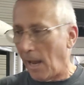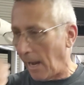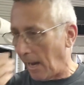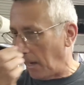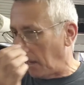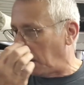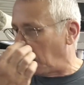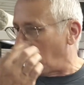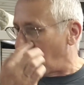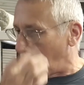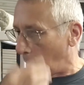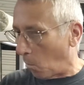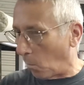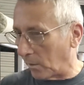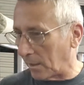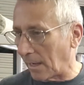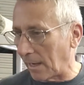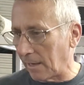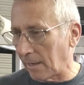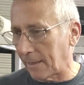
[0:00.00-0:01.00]
And
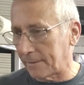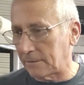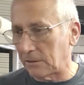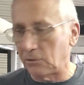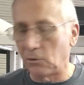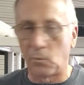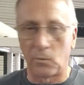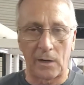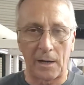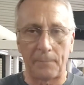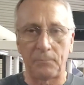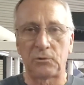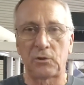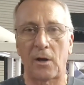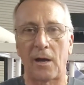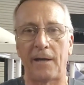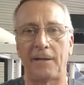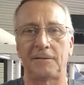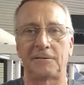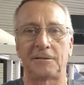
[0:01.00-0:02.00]
what I like to do when I'm
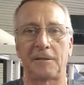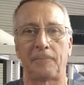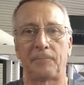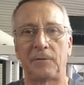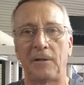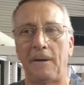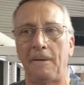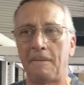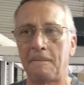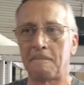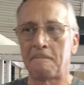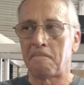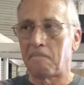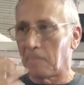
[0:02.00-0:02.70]
trying something,